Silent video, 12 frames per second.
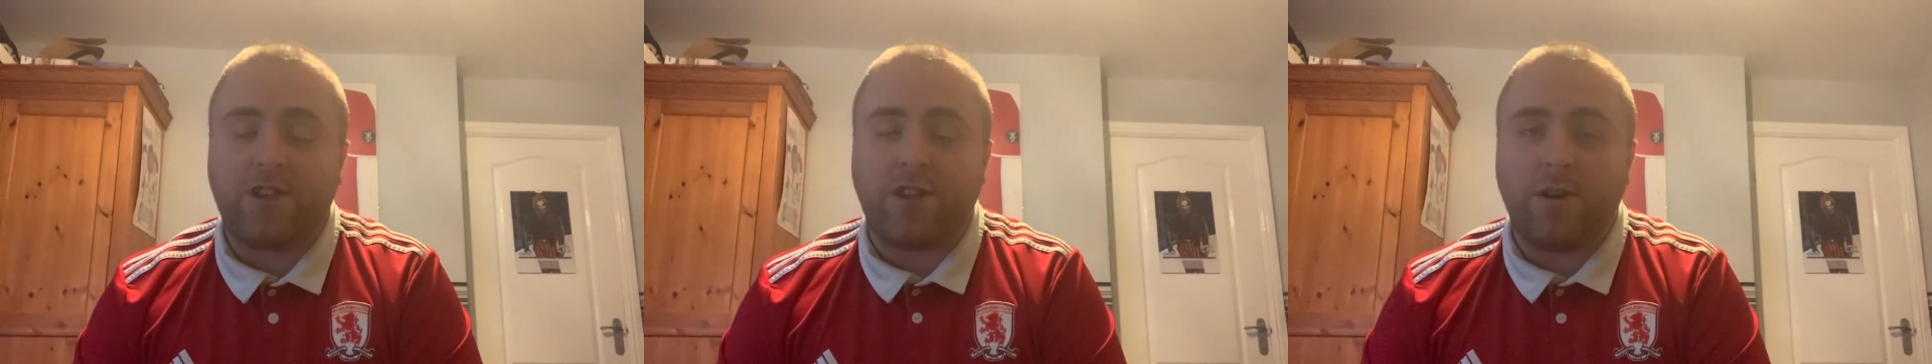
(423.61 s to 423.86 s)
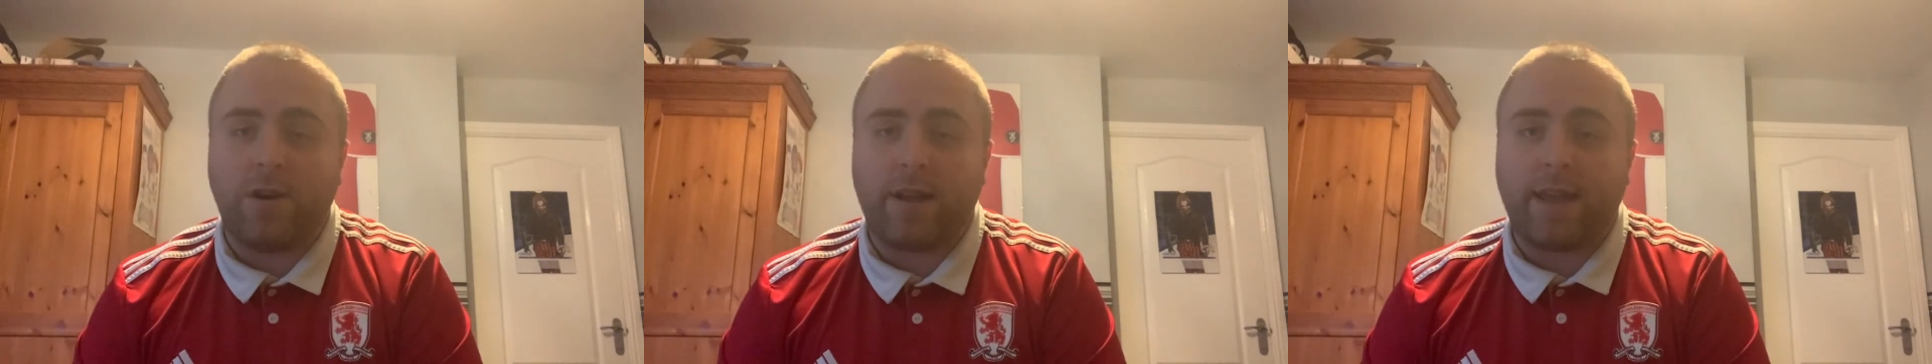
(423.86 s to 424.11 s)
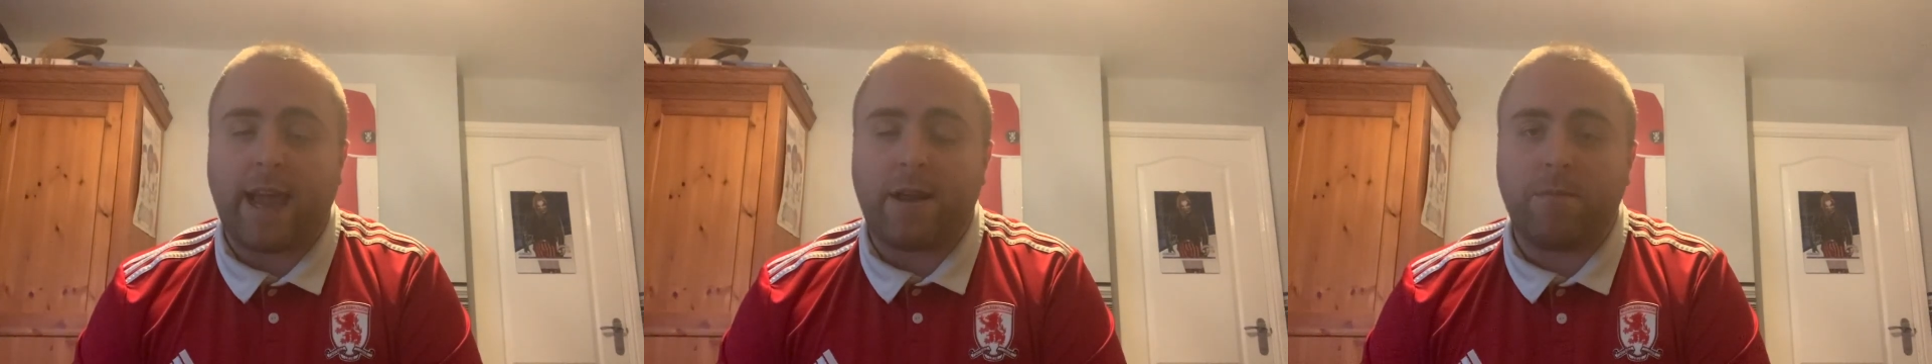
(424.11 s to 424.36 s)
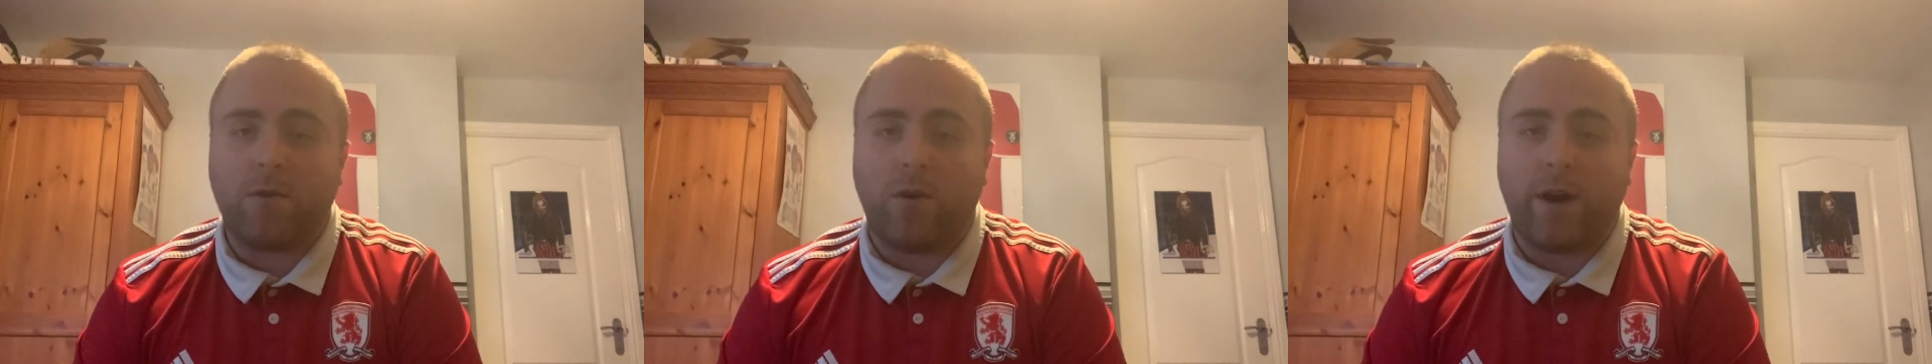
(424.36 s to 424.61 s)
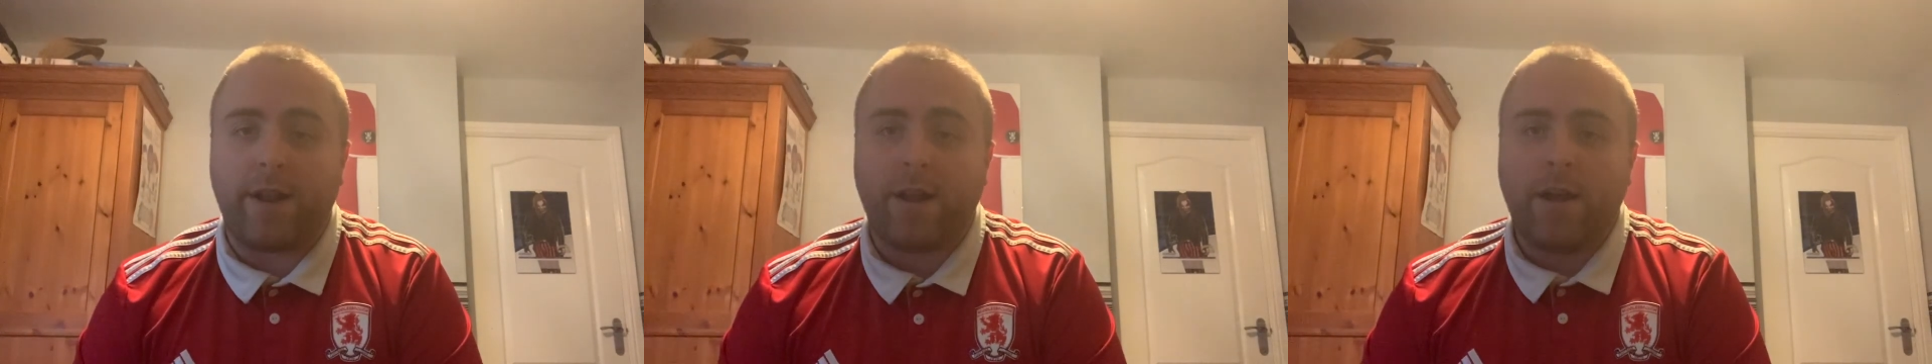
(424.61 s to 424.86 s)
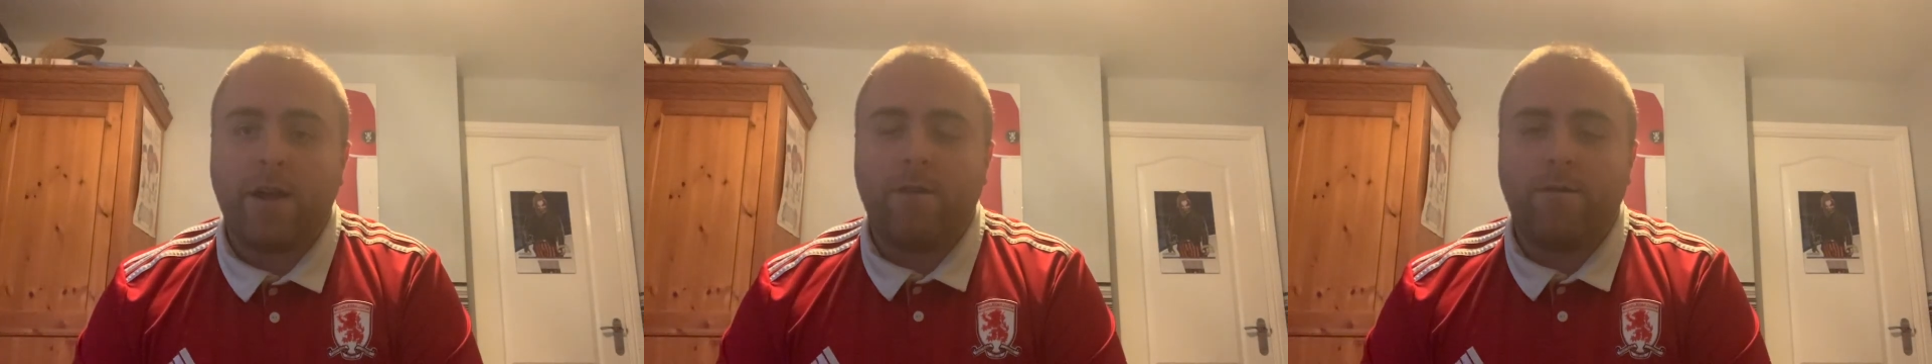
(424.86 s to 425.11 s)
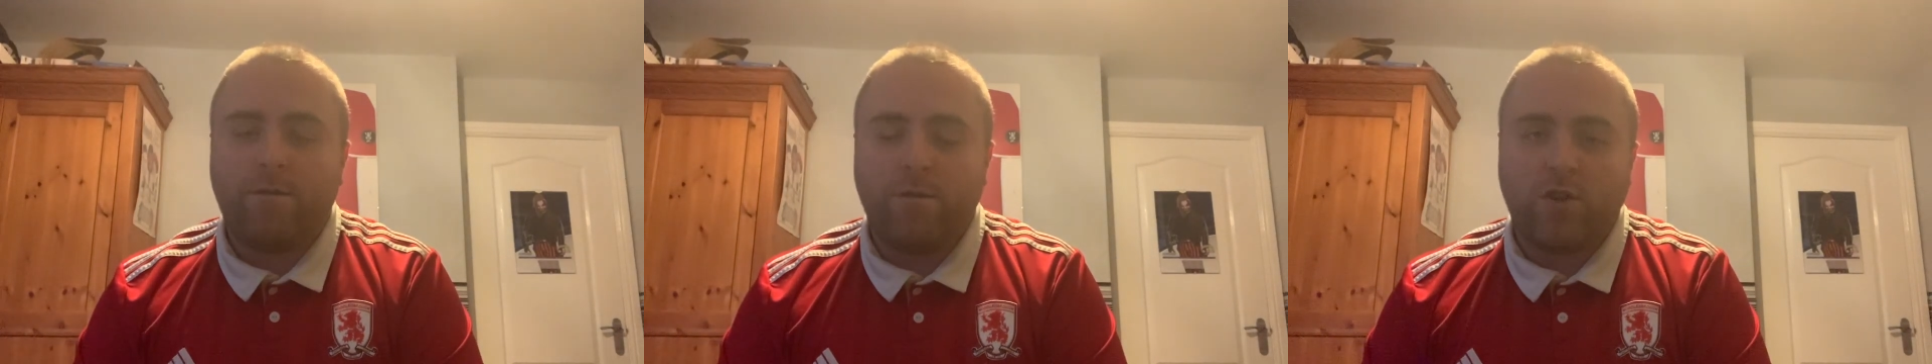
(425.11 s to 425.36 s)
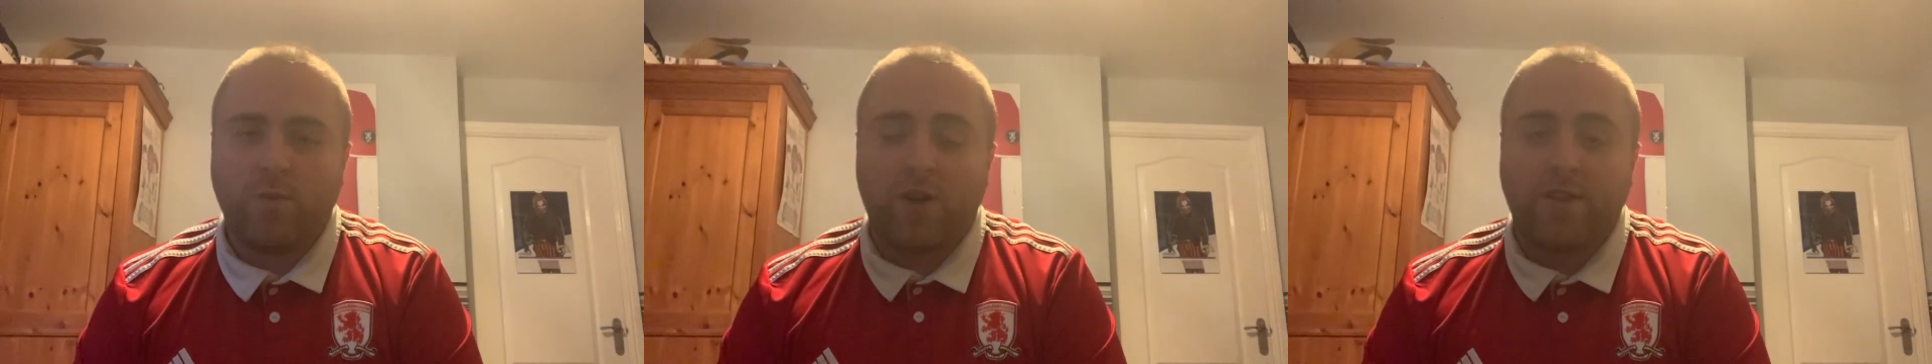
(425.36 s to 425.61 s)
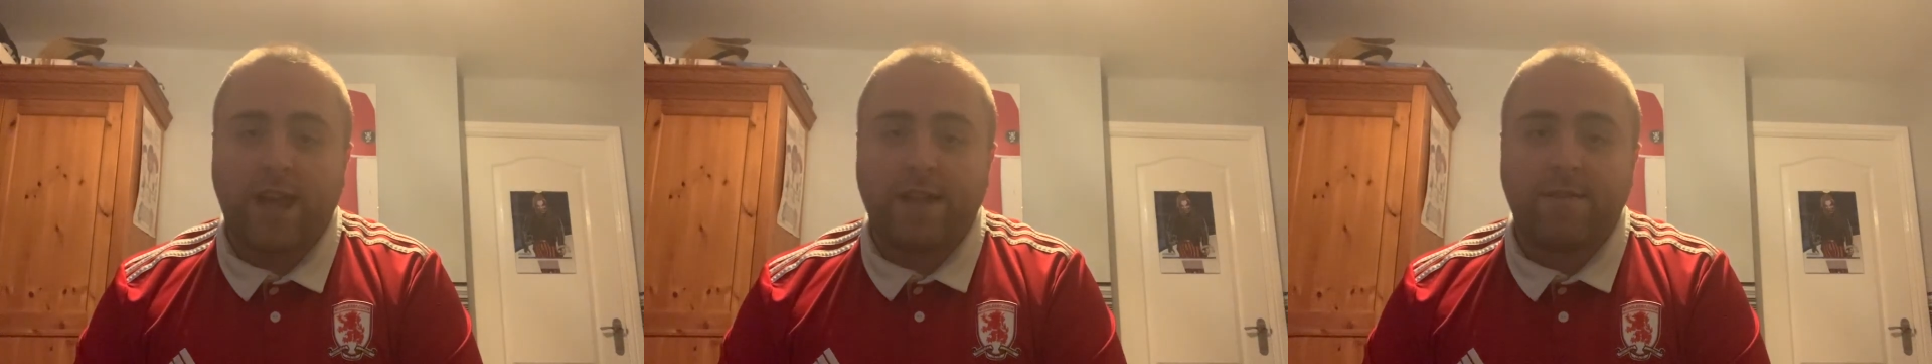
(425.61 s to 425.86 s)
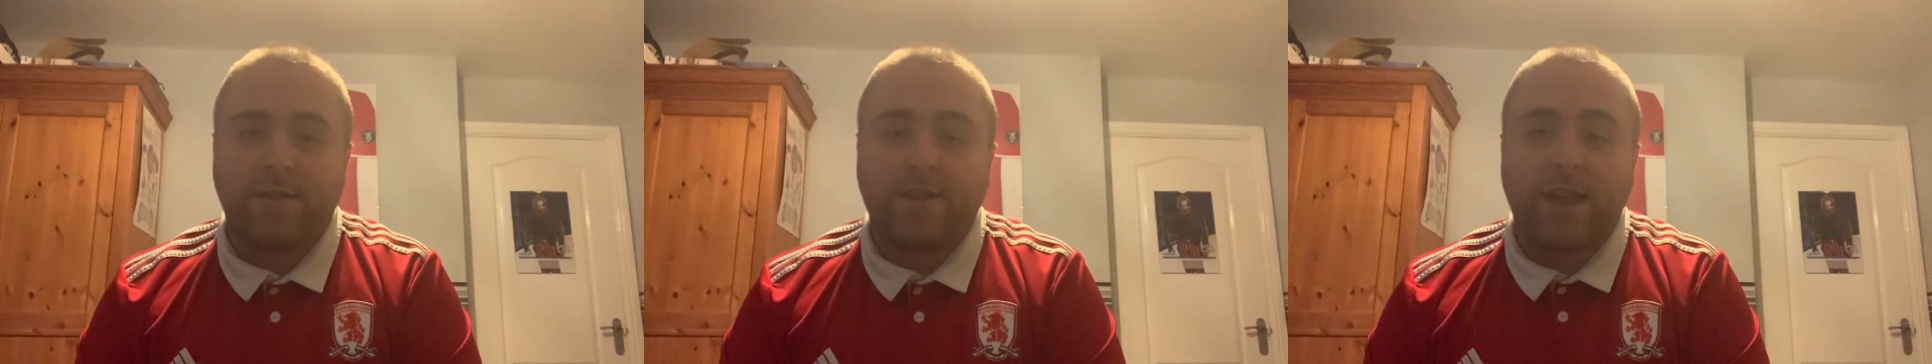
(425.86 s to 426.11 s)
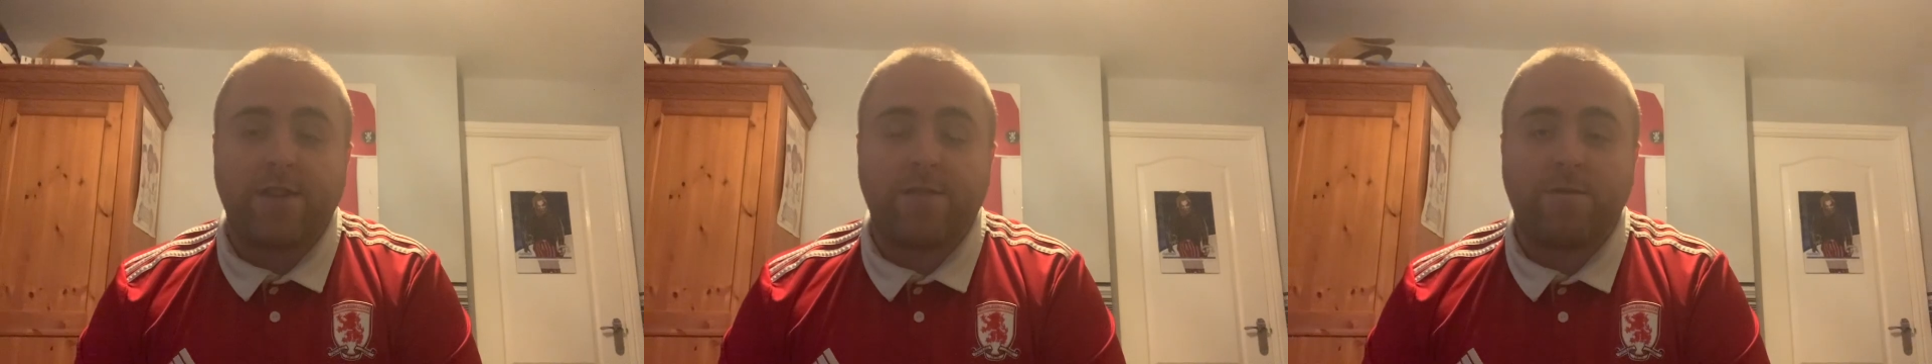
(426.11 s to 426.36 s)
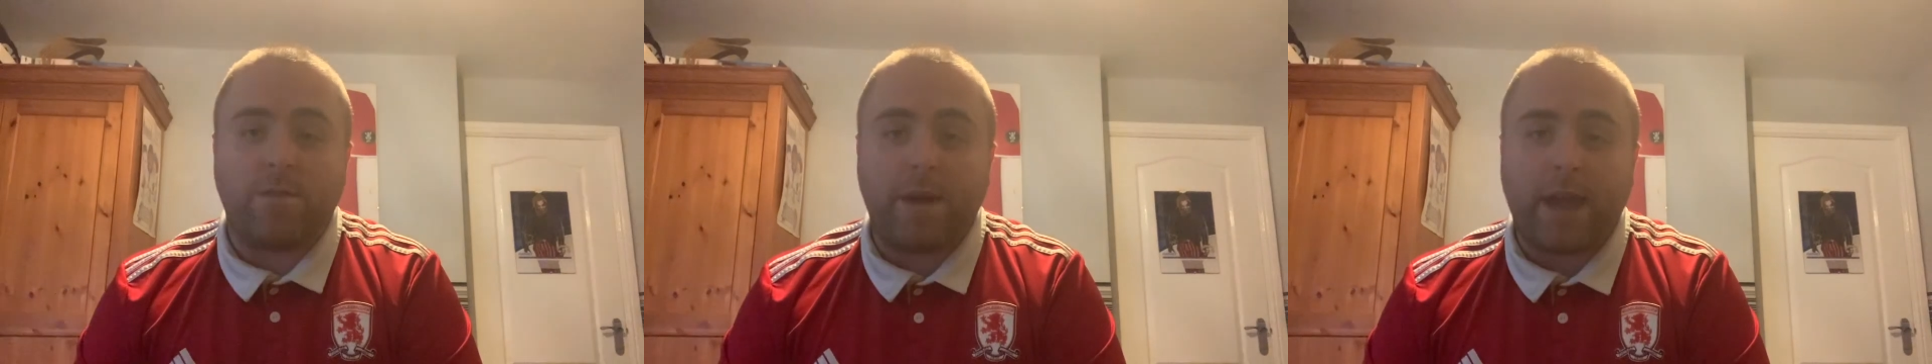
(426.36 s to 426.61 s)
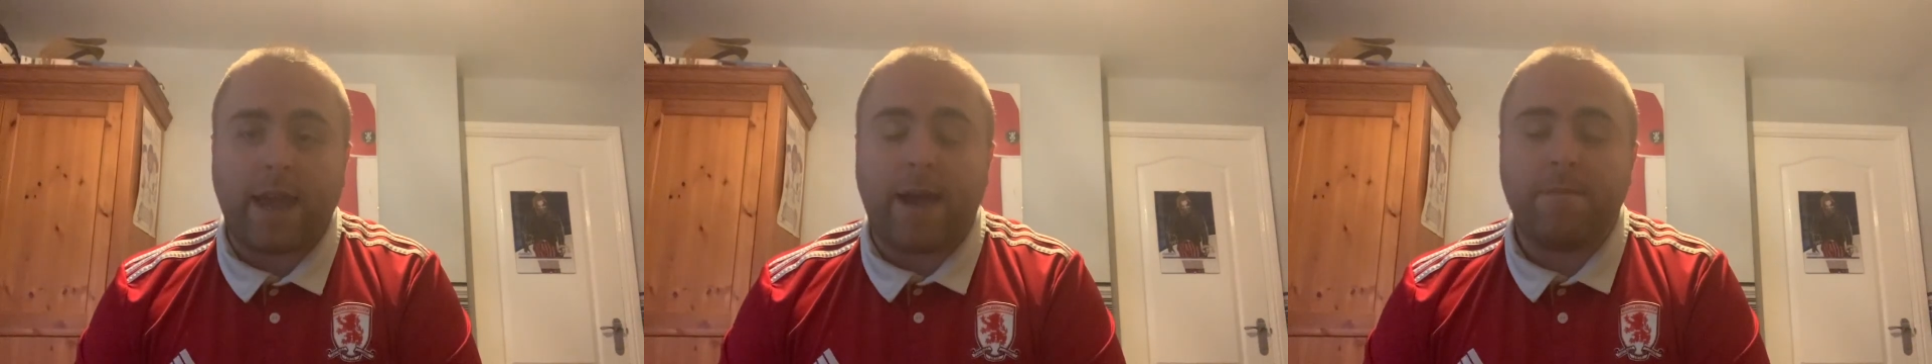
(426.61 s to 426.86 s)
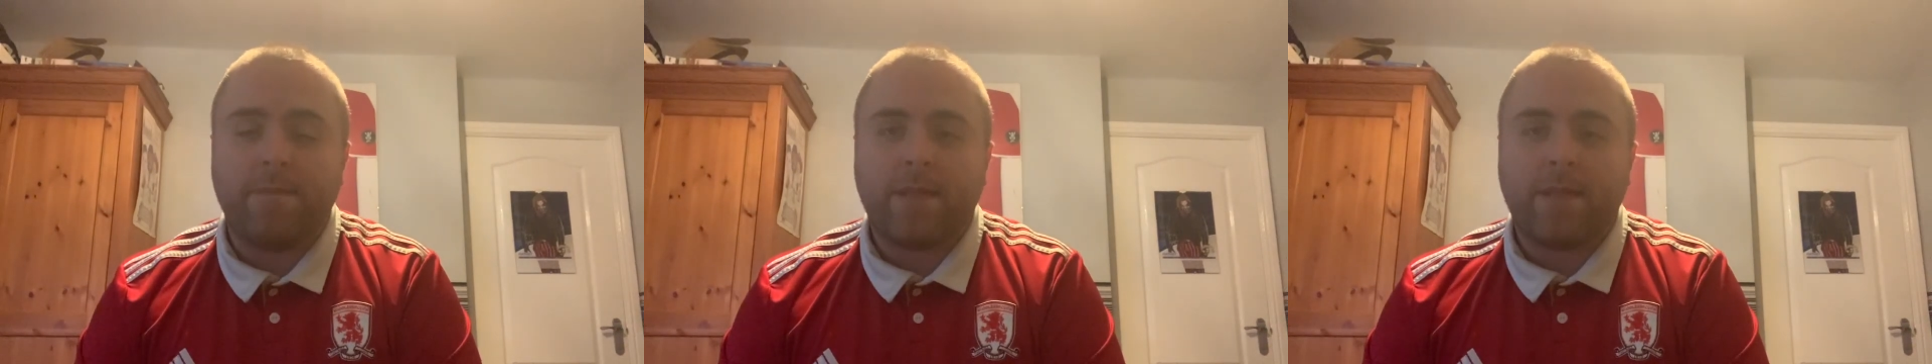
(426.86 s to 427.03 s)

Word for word: you know, and get them going towards the end of the season from here.